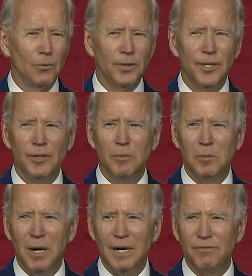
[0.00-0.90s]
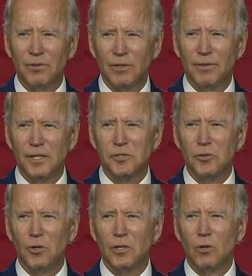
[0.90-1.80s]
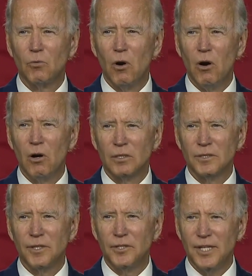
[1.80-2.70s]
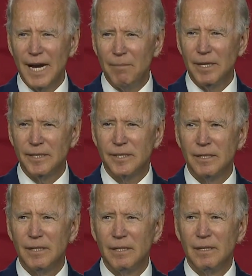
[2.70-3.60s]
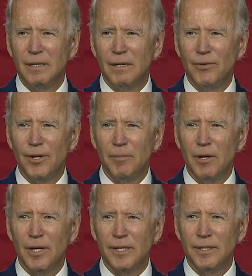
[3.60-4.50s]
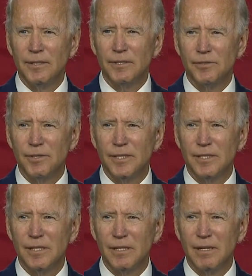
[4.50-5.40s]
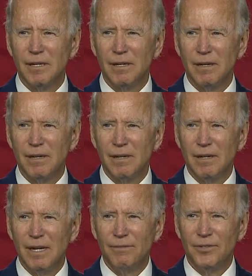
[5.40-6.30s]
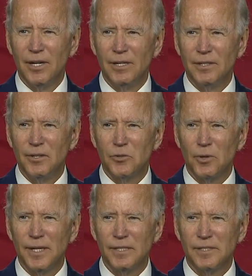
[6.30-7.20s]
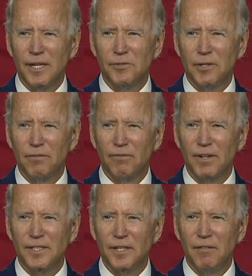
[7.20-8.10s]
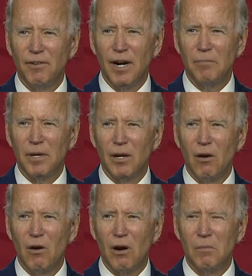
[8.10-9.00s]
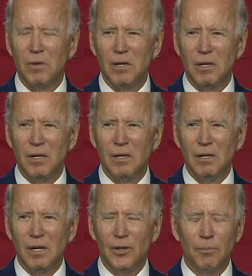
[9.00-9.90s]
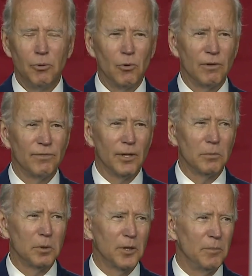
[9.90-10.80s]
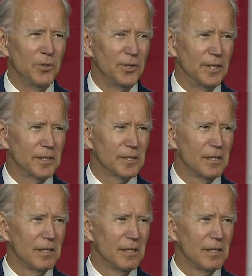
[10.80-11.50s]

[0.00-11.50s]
We need to be mindful of the historical wrongs and the damage that American industries have done in the 20th century, inflicting environmental harm on the poor and vulnerable communities,